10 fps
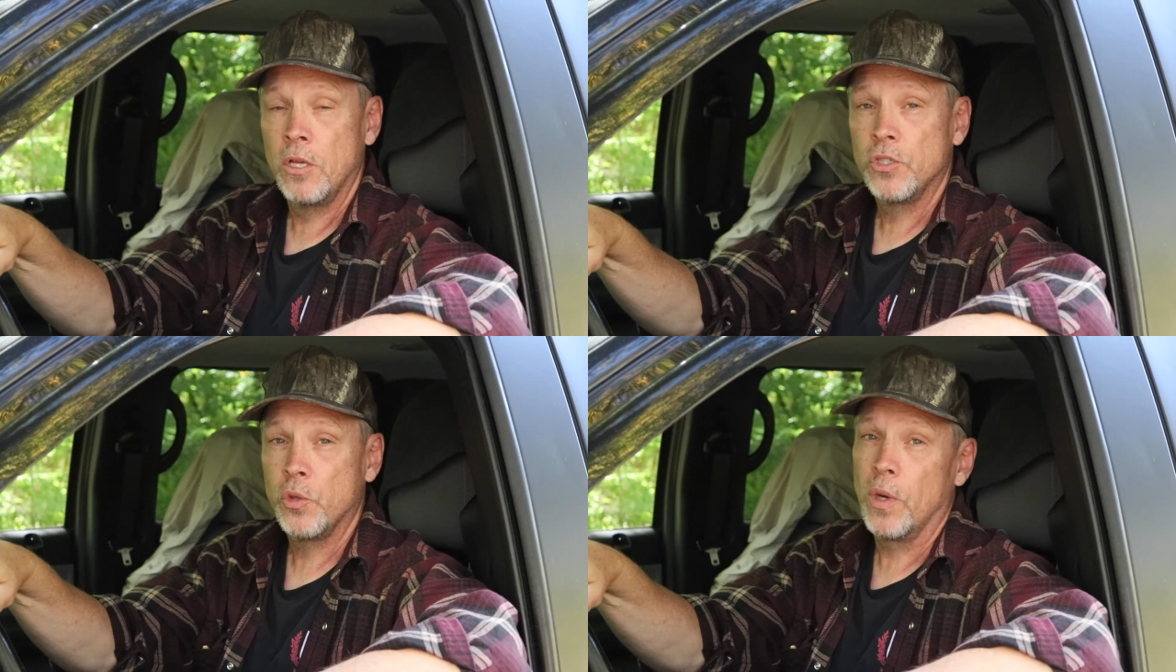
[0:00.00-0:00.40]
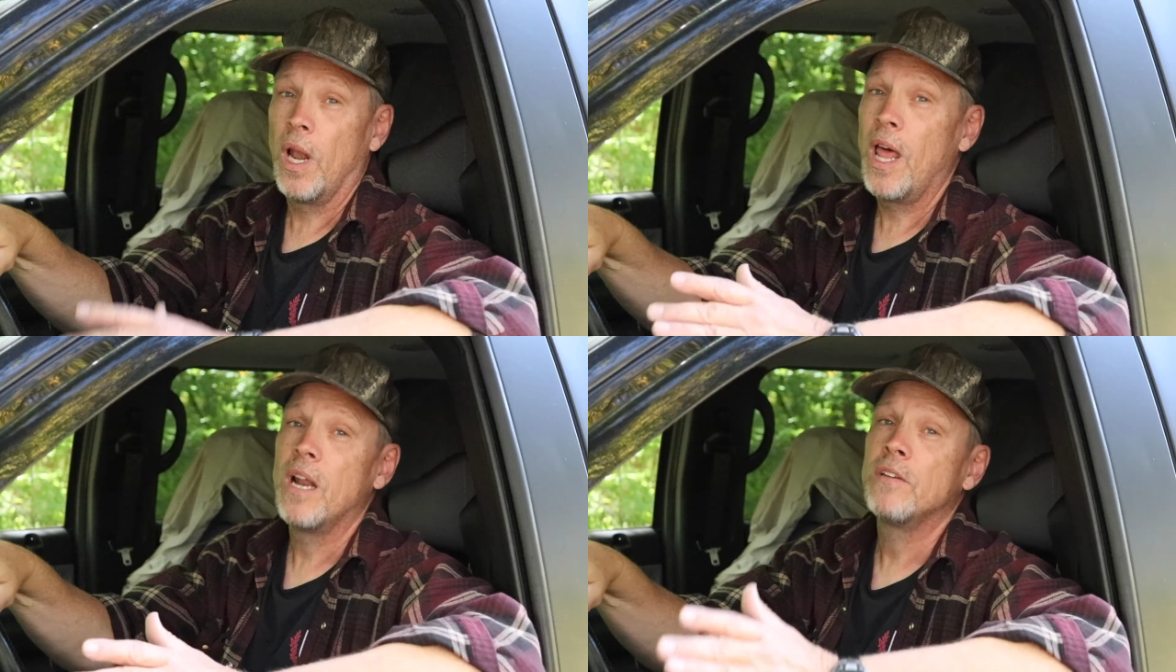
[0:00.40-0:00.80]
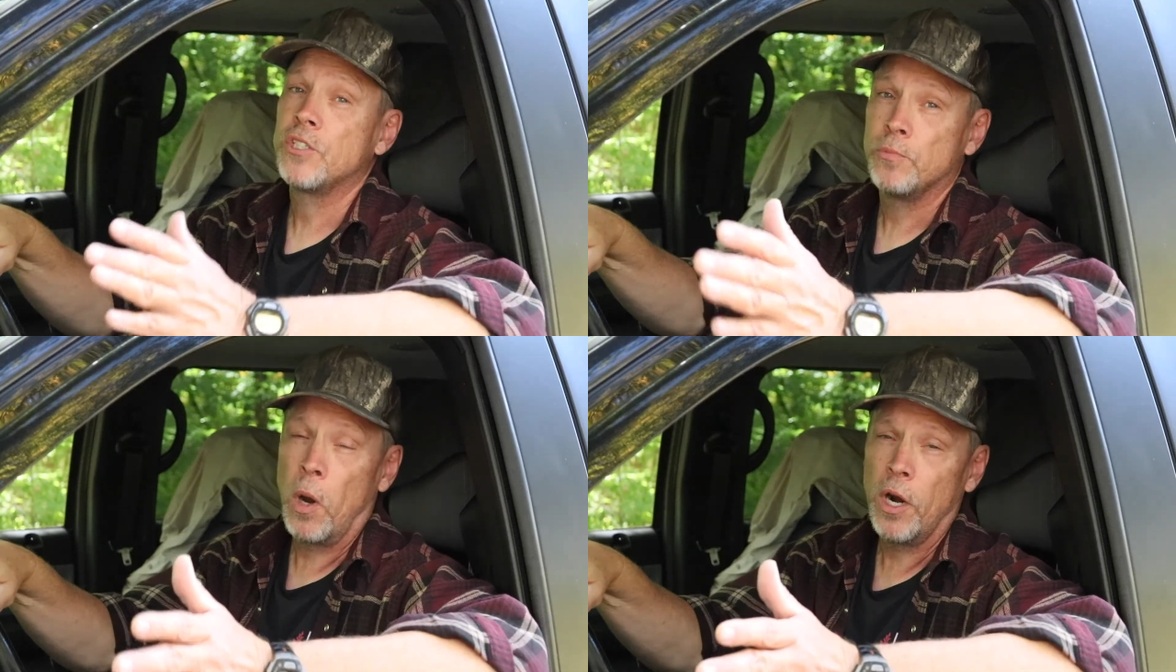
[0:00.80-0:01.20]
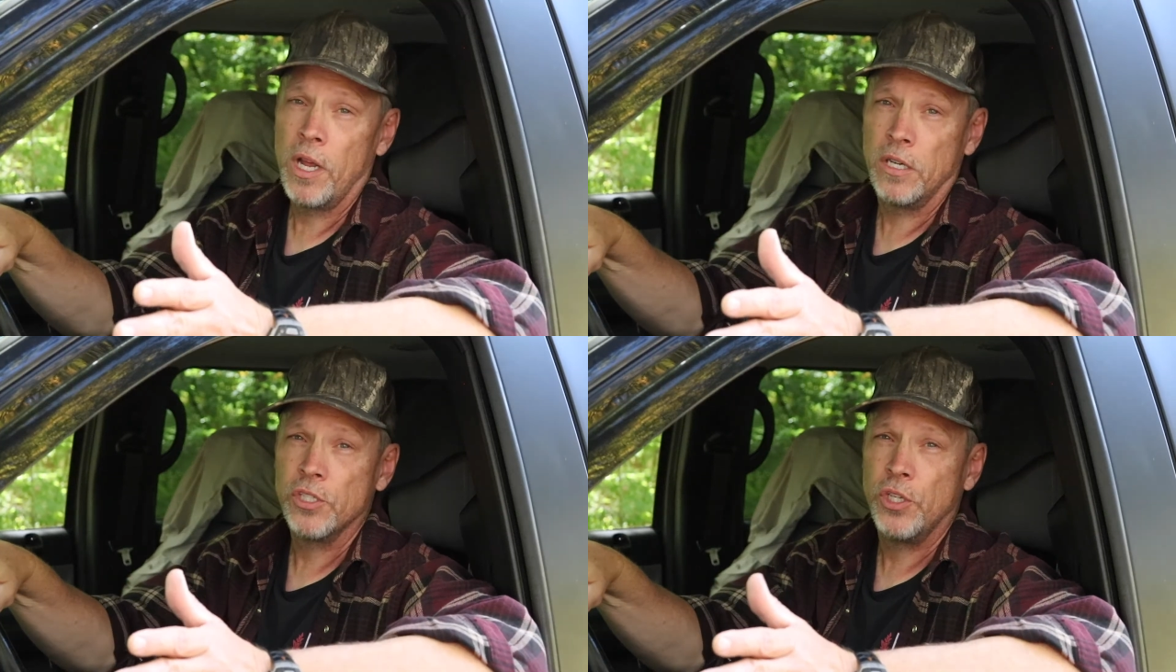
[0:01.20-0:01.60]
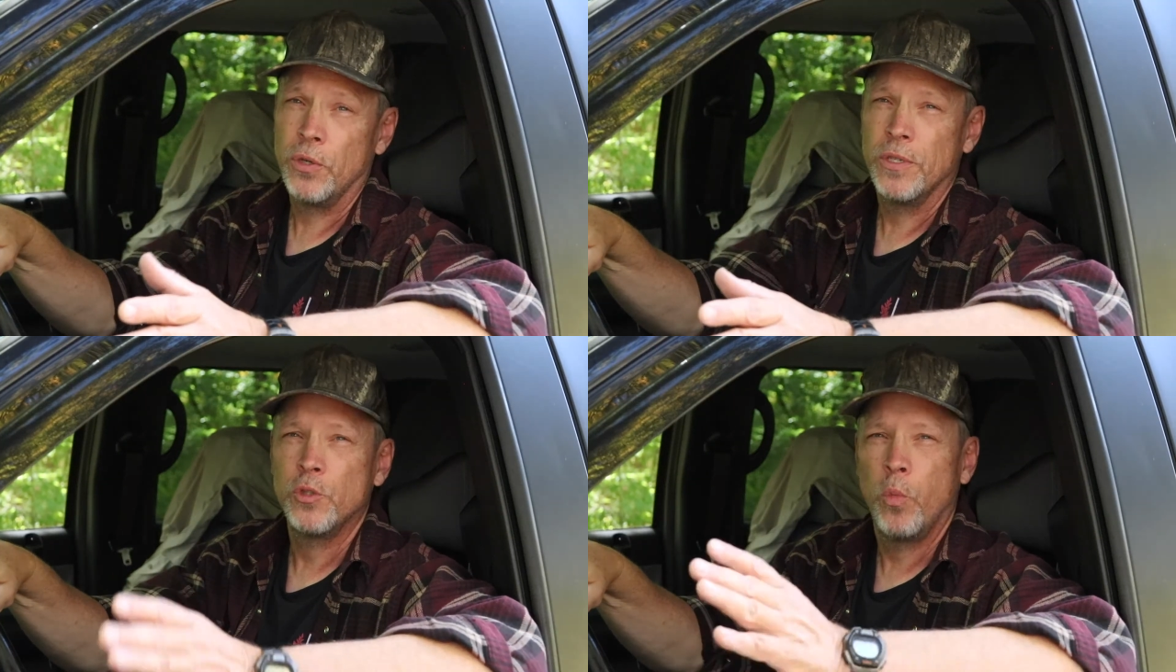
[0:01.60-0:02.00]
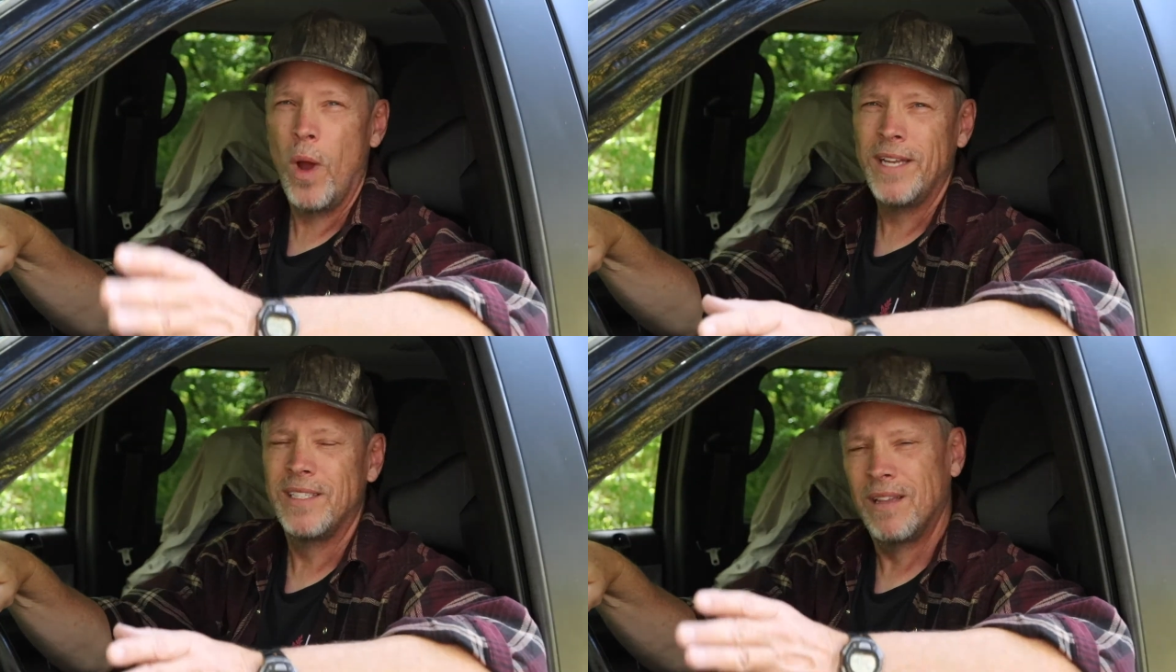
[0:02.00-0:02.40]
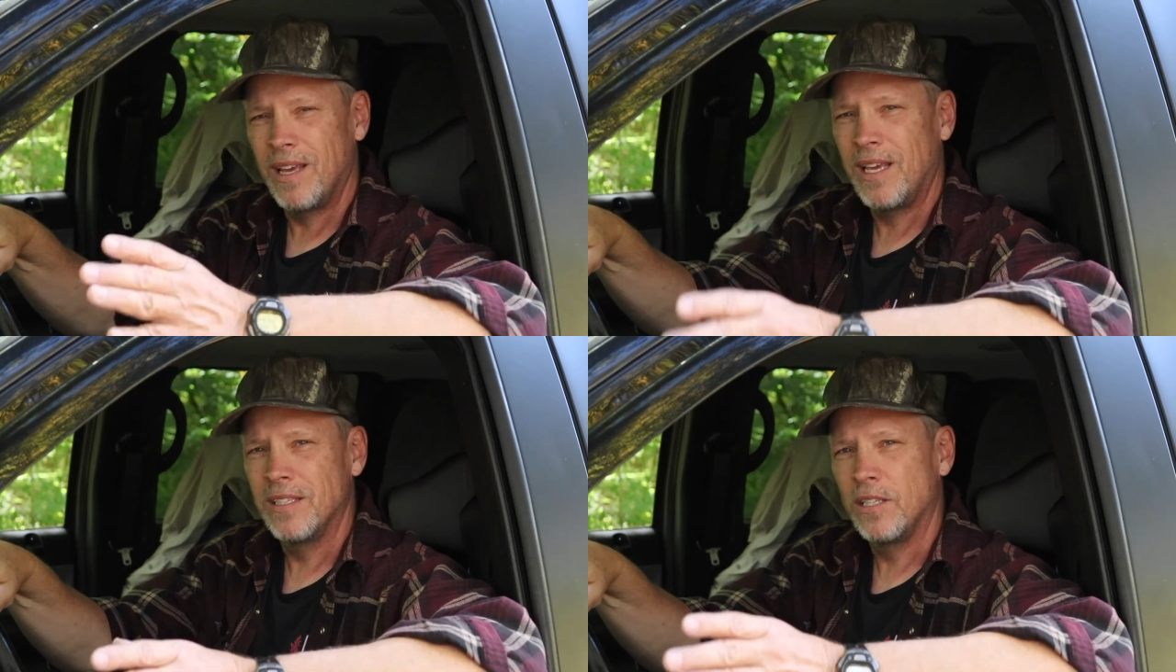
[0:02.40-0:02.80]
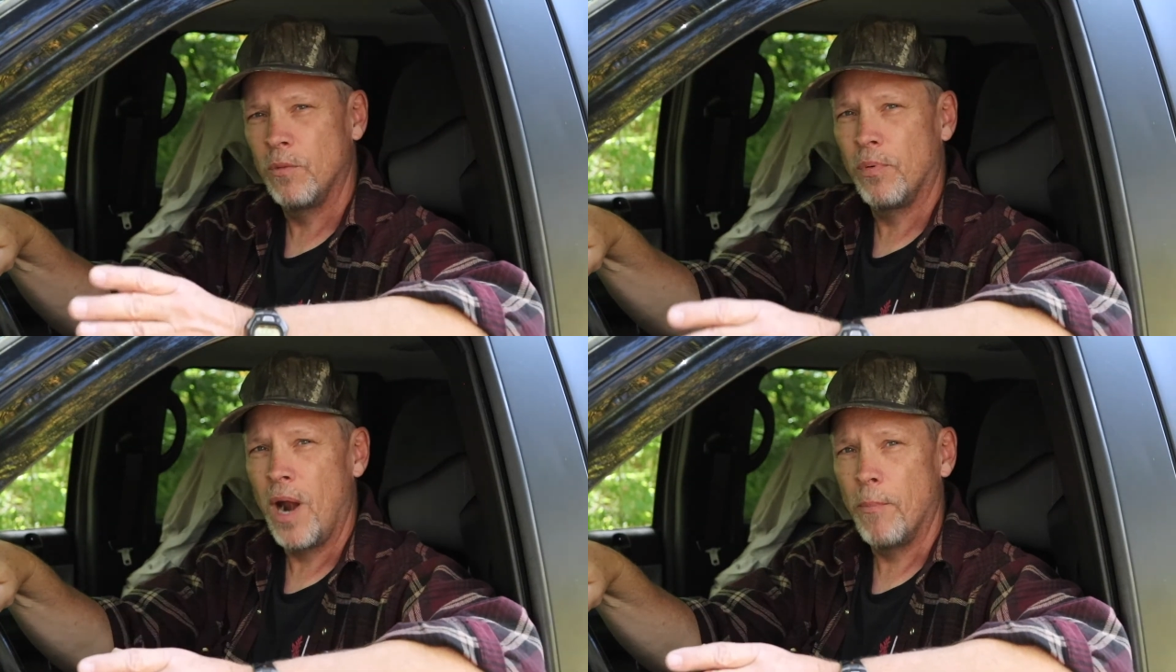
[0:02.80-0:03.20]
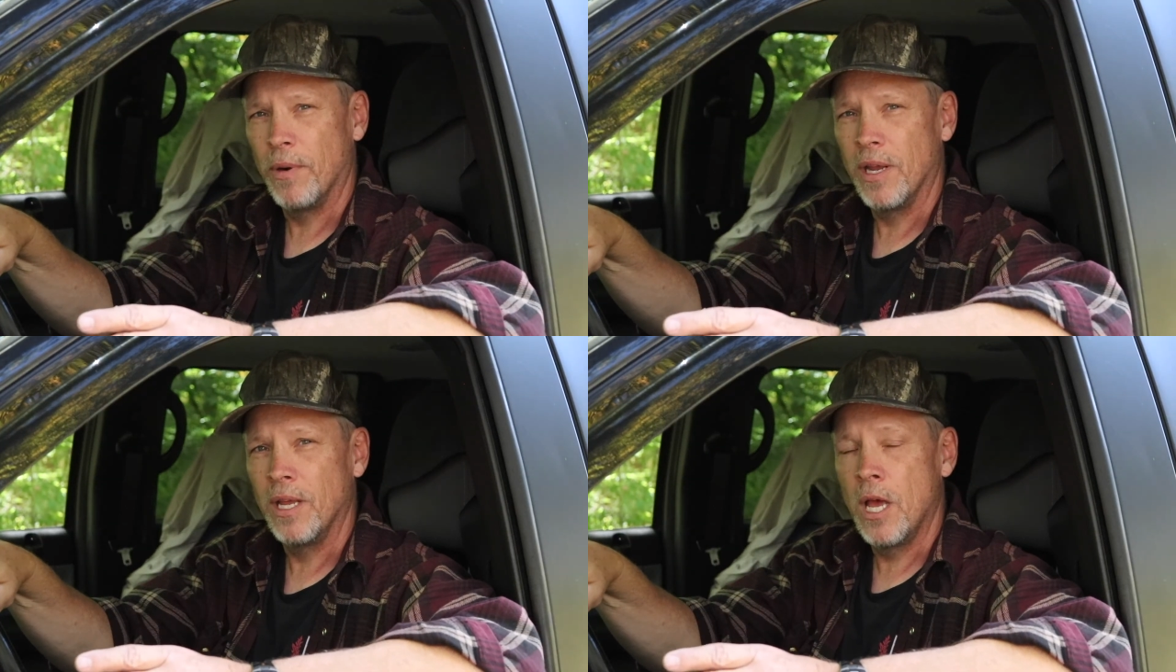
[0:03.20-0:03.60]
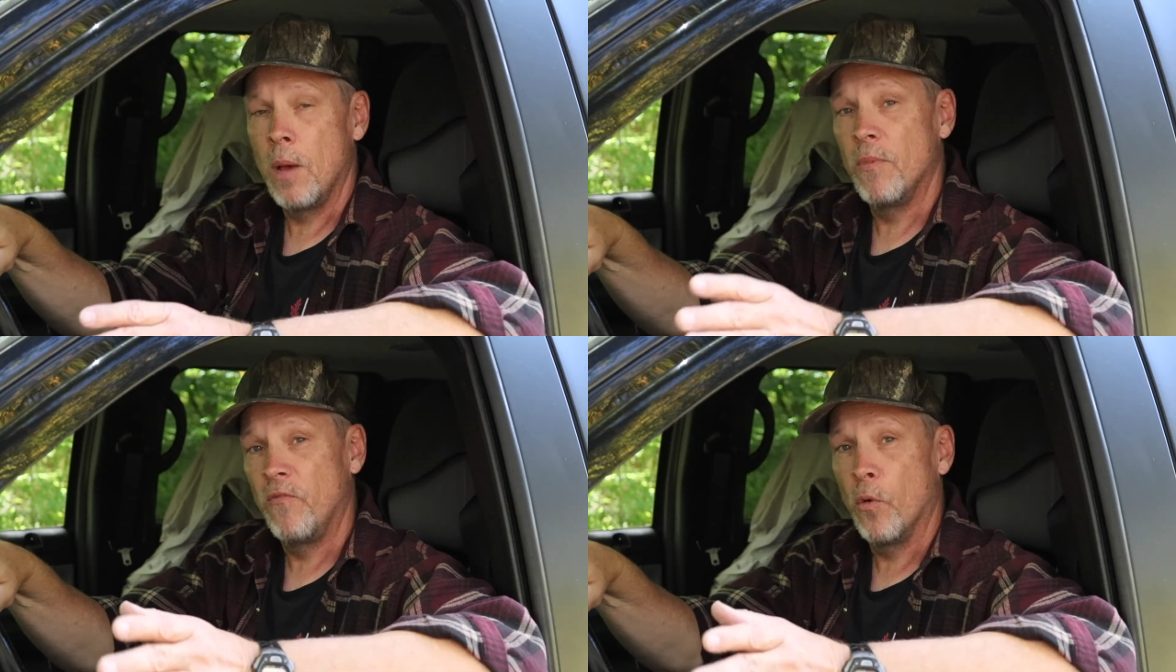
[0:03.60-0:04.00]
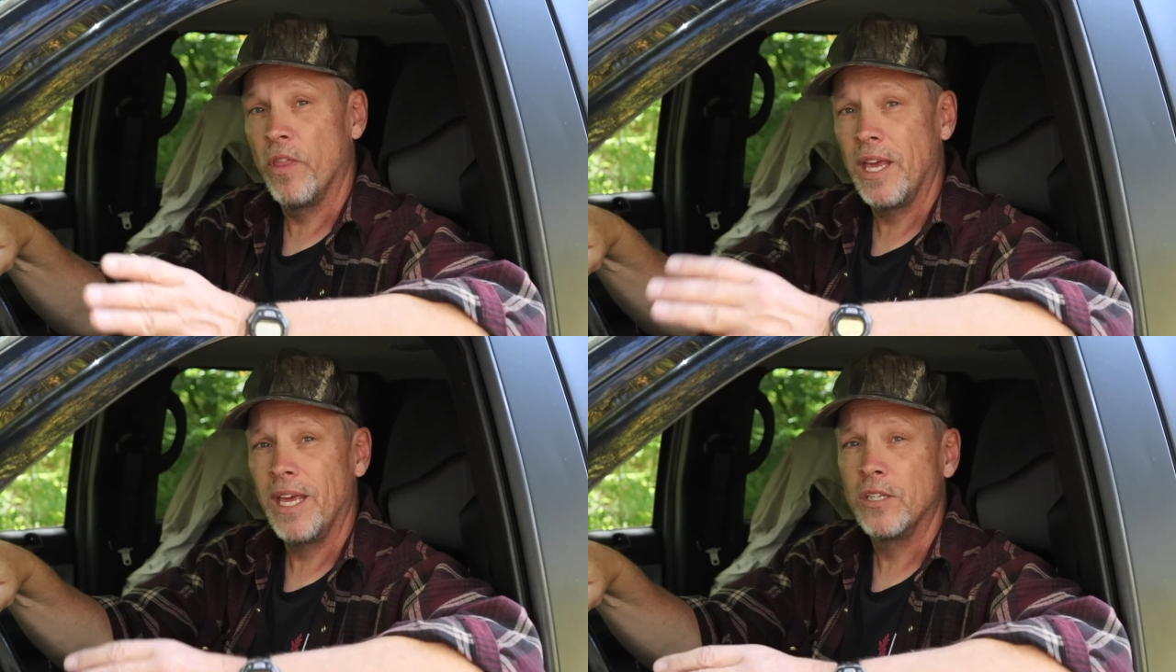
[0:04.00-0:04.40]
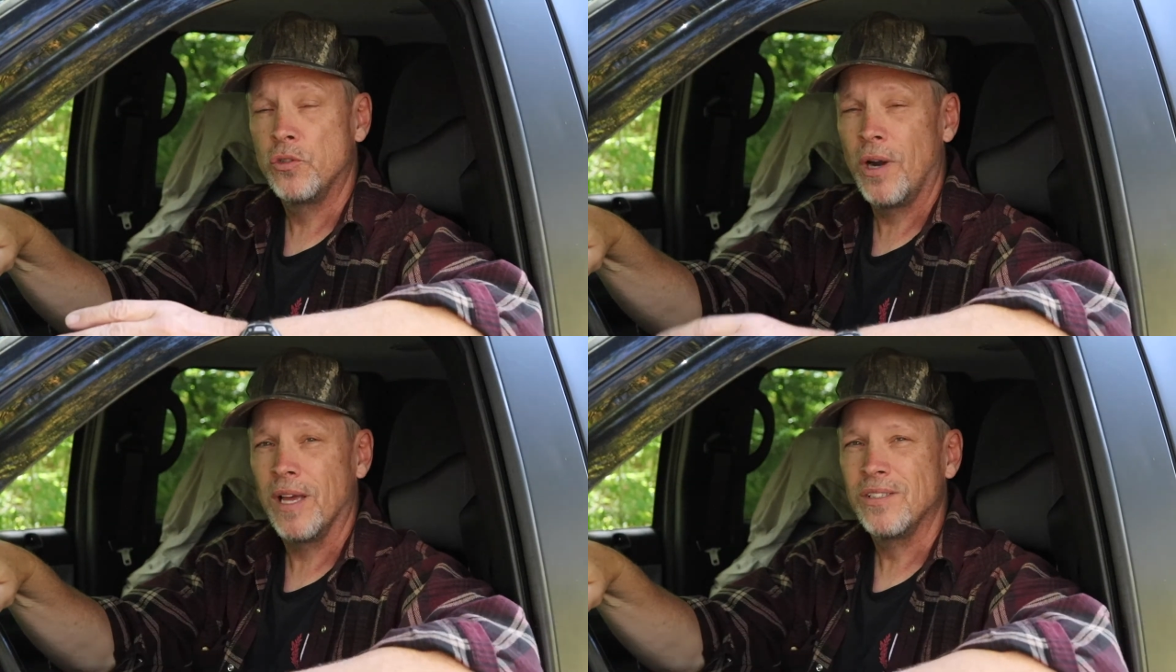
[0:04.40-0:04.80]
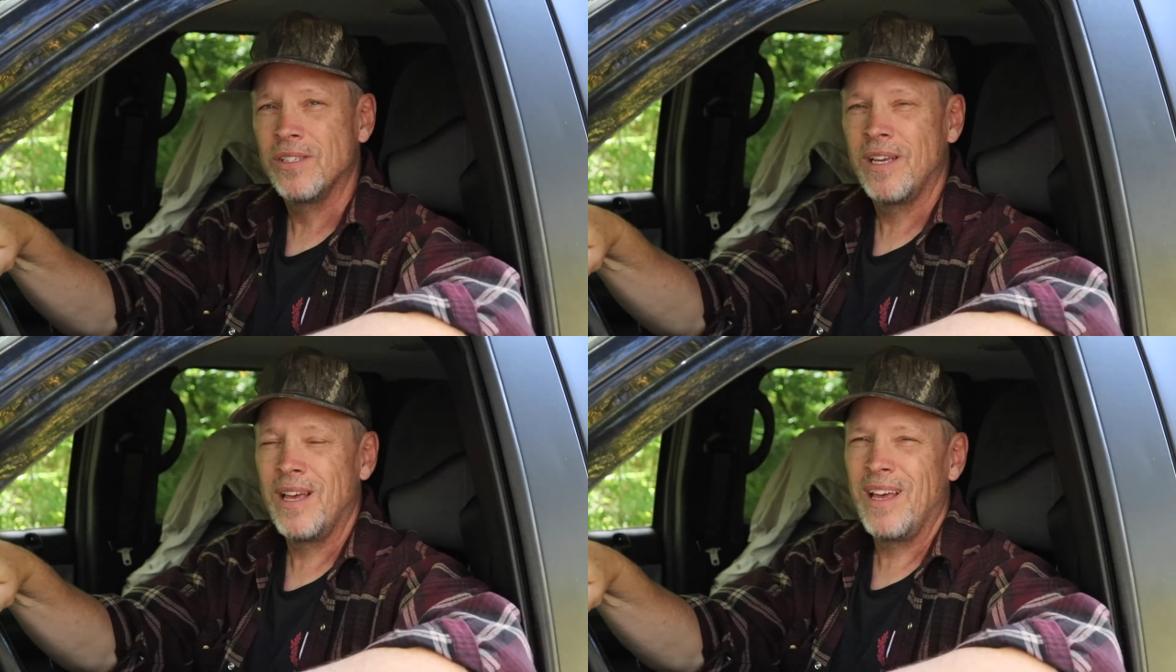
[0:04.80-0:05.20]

So what a lot of smart hunters do is wait till they get to the property before they get dressed.